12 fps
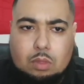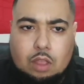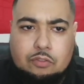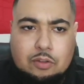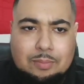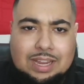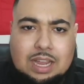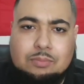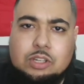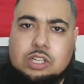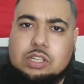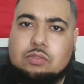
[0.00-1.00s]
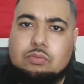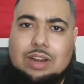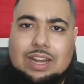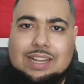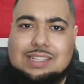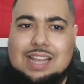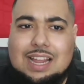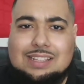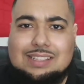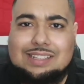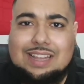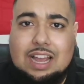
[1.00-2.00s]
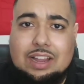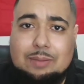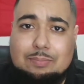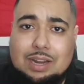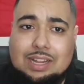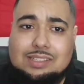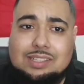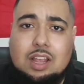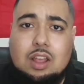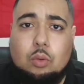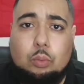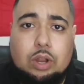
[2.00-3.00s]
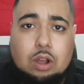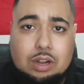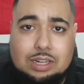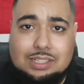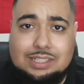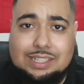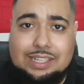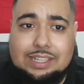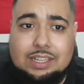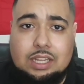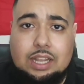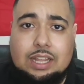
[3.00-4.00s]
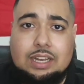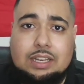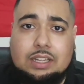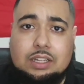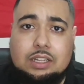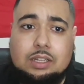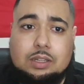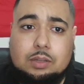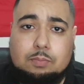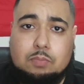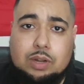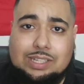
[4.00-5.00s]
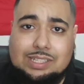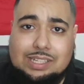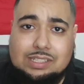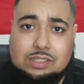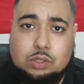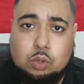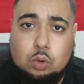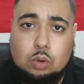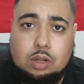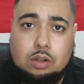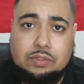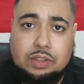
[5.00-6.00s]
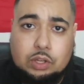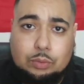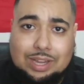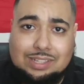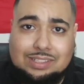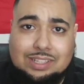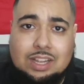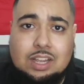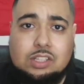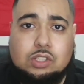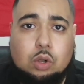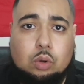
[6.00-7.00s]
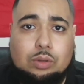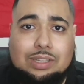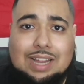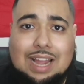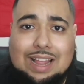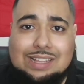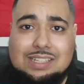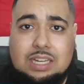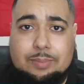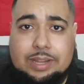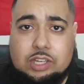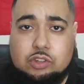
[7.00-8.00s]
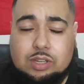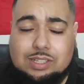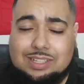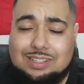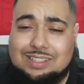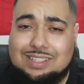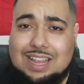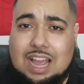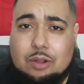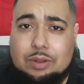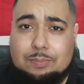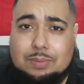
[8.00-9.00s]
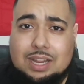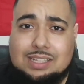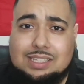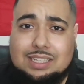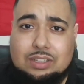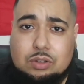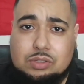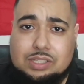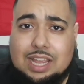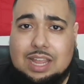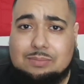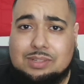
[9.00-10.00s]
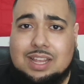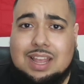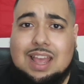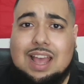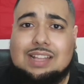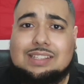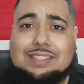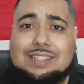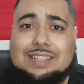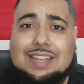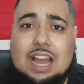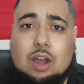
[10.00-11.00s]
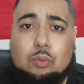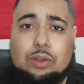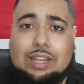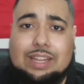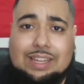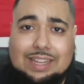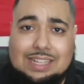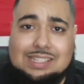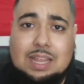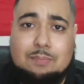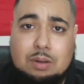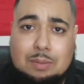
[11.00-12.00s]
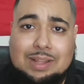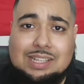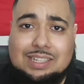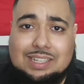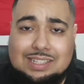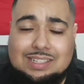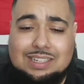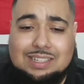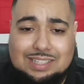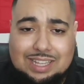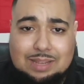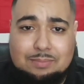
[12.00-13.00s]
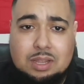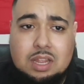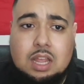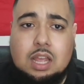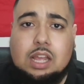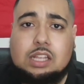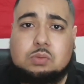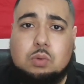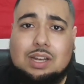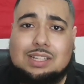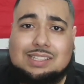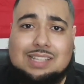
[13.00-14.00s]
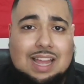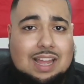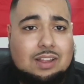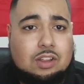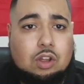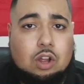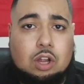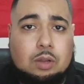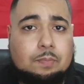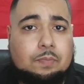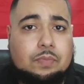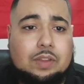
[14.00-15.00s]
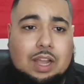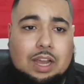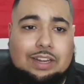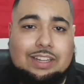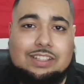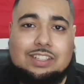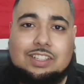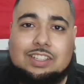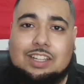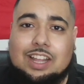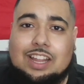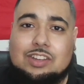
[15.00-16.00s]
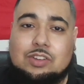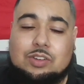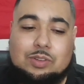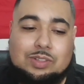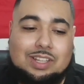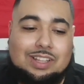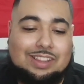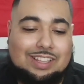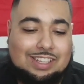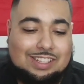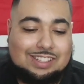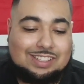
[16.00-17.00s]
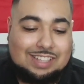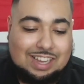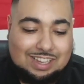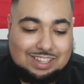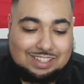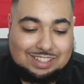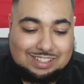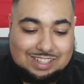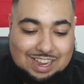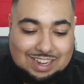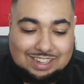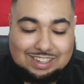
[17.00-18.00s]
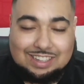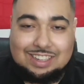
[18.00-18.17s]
for me, I'm just really excited to see how he plays. We are going to see in the pre-season tour of the US, so that is going to be interesting to see how he plays in those games and see how he gets implemented into the team. As well as that, I need to introduce the second signing,